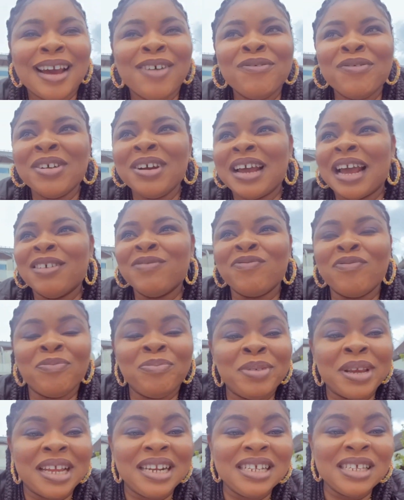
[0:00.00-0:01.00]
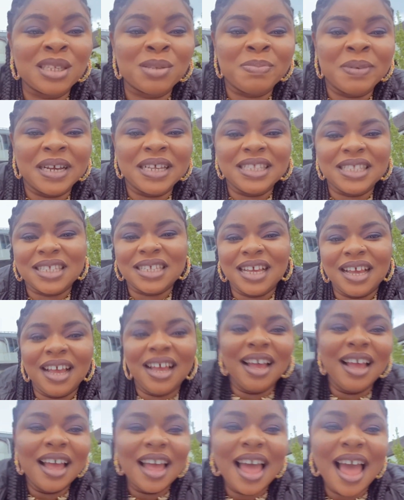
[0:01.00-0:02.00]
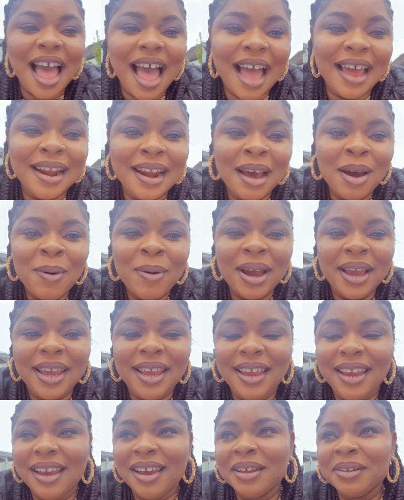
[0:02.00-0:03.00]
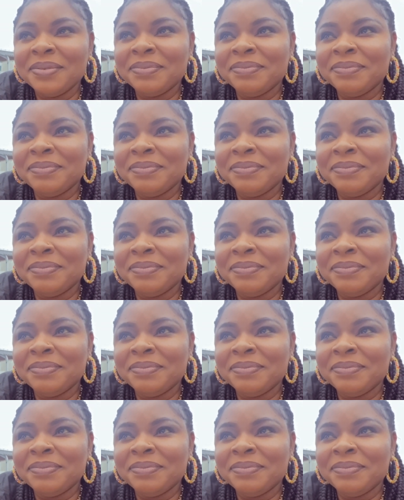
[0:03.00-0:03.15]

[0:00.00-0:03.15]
I'm not as barely spent an hour here.